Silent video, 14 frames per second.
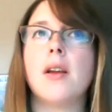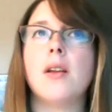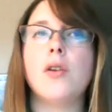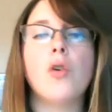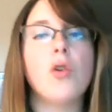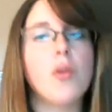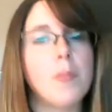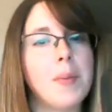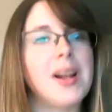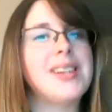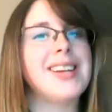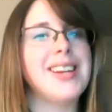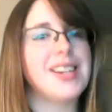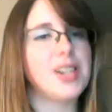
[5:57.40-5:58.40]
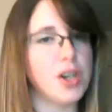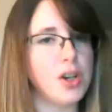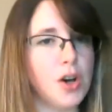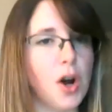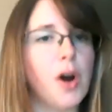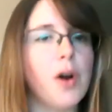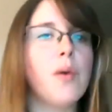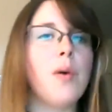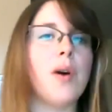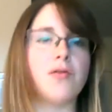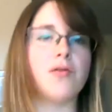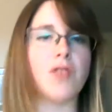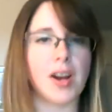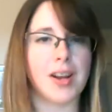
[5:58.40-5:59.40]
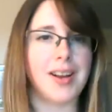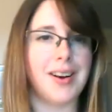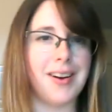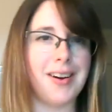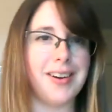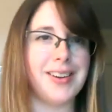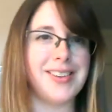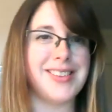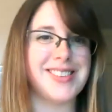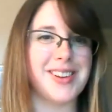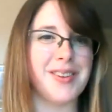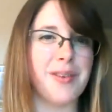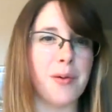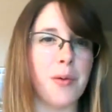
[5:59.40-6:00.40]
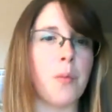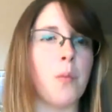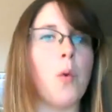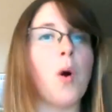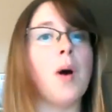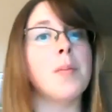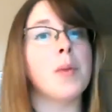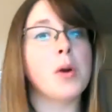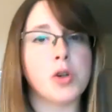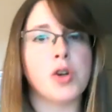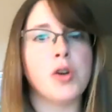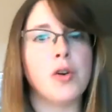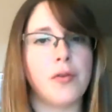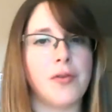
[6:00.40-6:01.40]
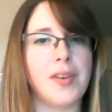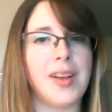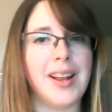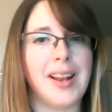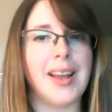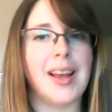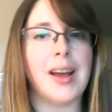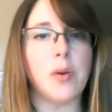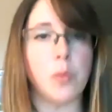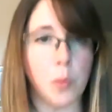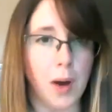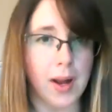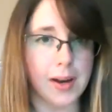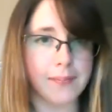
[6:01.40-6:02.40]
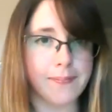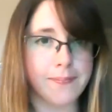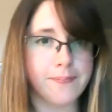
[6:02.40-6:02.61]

Your ability to know and recognize what emotion you're feeling and when.